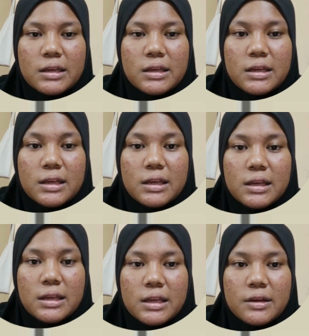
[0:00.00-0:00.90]
the
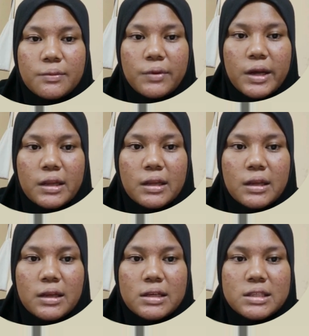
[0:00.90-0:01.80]
link rel
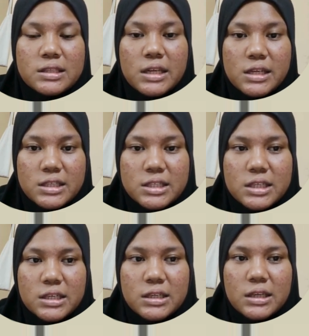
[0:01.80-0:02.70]
style
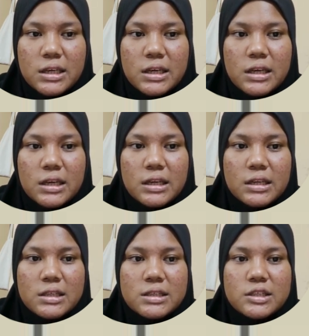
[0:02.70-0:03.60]
sheet.
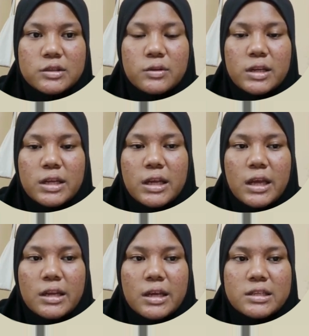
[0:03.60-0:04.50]
This is to link
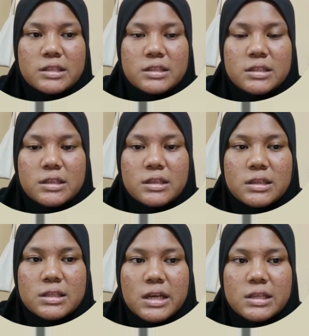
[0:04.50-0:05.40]
an external
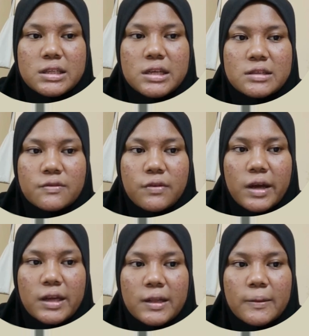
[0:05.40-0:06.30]
CSS
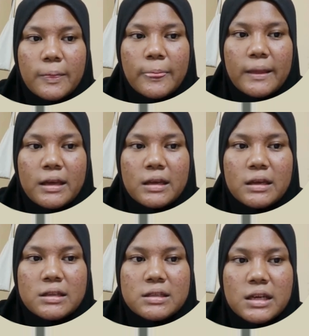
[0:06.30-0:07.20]
file,
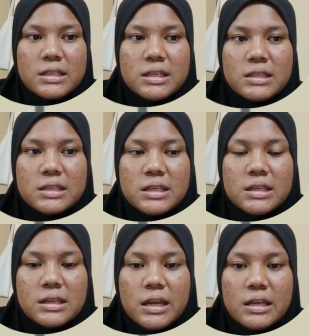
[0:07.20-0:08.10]
such as
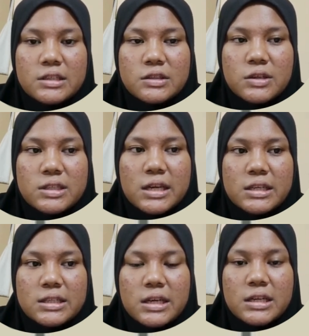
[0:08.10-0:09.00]

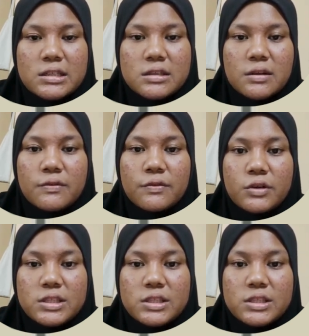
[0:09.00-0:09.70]
index.css for